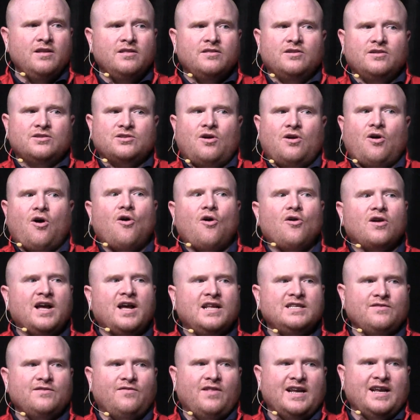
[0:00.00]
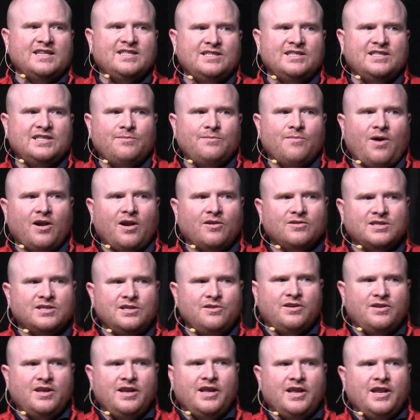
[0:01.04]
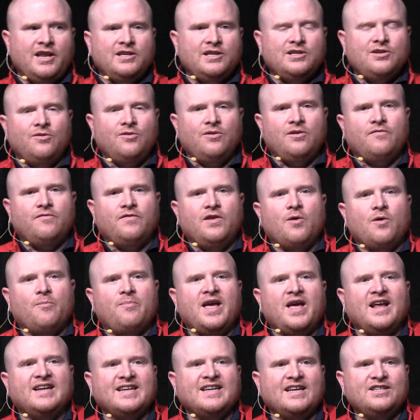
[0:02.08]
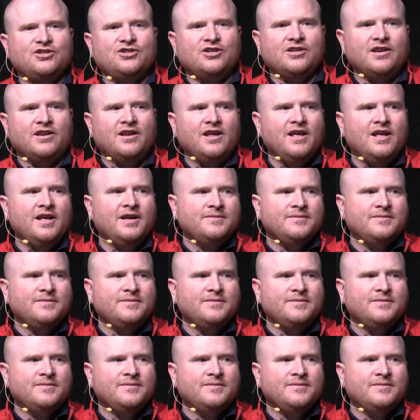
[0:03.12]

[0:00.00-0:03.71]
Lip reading: There's all kinds of licensing models that you can get into, and if you don't pay attention,